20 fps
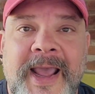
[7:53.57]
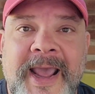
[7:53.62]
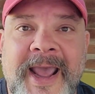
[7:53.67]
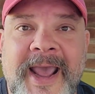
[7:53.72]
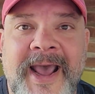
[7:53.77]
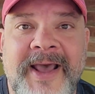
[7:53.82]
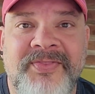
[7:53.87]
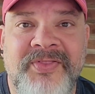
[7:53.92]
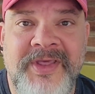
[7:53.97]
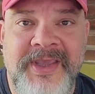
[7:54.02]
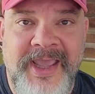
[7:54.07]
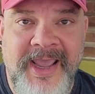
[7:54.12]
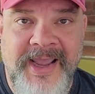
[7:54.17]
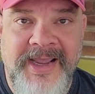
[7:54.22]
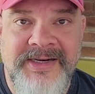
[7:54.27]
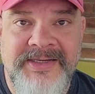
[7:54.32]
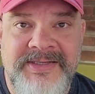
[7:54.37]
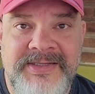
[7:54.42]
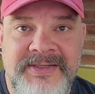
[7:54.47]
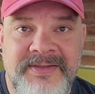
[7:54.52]
At the
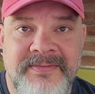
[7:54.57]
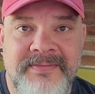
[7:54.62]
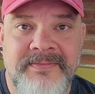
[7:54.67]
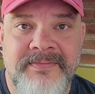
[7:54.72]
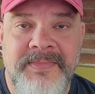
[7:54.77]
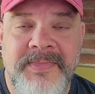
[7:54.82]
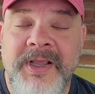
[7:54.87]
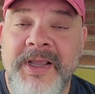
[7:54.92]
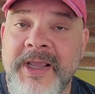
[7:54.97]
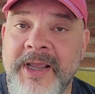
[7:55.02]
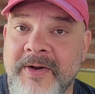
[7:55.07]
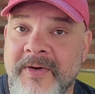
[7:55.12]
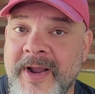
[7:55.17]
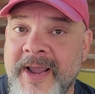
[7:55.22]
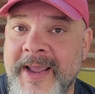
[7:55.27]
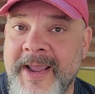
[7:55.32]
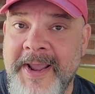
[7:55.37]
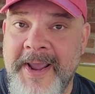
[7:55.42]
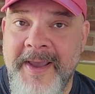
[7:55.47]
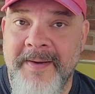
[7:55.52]
gate, here
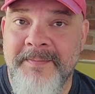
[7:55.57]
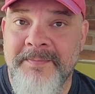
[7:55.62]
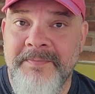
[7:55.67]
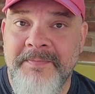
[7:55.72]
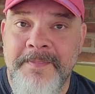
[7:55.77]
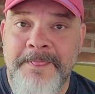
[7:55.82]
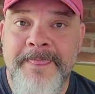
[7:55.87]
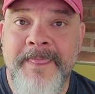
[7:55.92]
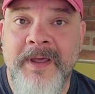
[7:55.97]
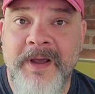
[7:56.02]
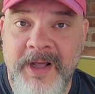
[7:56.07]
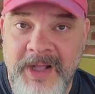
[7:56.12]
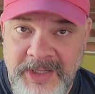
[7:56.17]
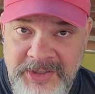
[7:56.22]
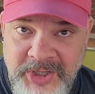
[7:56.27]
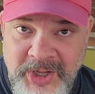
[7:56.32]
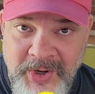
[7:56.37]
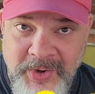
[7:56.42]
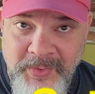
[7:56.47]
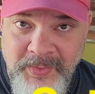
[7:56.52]
I am,
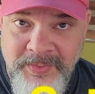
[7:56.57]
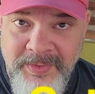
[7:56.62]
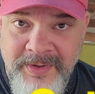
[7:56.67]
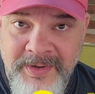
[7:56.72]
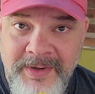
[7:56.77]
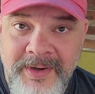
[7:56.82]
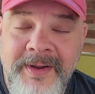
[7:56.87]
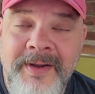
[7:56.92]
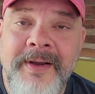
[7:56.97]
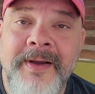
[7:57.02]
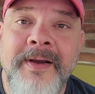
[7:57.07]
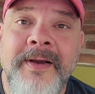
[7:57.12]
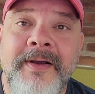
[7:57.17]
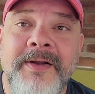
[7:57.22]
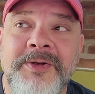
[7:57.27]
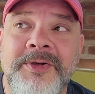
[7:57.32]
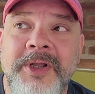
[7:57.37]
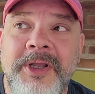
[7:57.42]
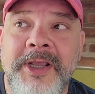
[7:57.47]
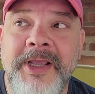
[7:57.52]
alone,
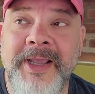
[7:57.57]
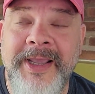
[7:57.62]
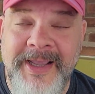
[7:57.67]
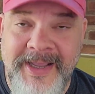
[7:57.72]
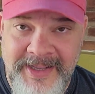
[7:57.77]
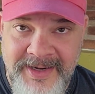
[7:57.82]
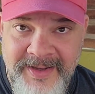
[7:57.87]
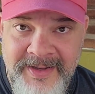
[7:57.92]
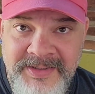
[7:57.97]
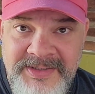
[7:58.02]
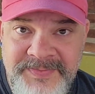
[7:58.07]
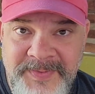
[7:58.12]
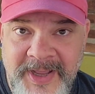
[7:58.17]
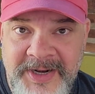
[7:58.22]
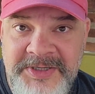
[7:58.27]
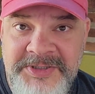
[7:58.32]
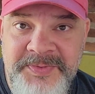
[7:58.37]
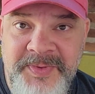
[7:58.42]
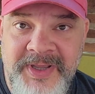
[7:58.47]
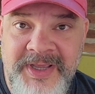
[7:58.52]
in a
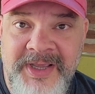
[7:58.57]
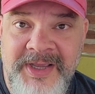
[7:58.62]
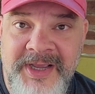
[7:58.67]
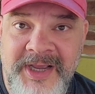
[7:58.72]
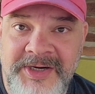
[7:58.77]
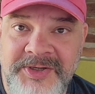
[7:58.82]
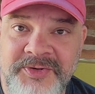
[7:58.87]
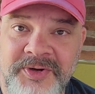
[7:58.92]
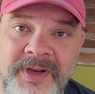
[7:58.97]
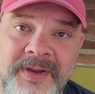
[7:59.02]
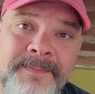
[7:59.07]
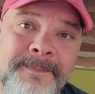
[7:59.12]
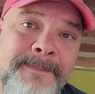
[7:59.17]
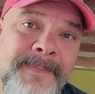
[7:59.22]
Spanish-speaking country.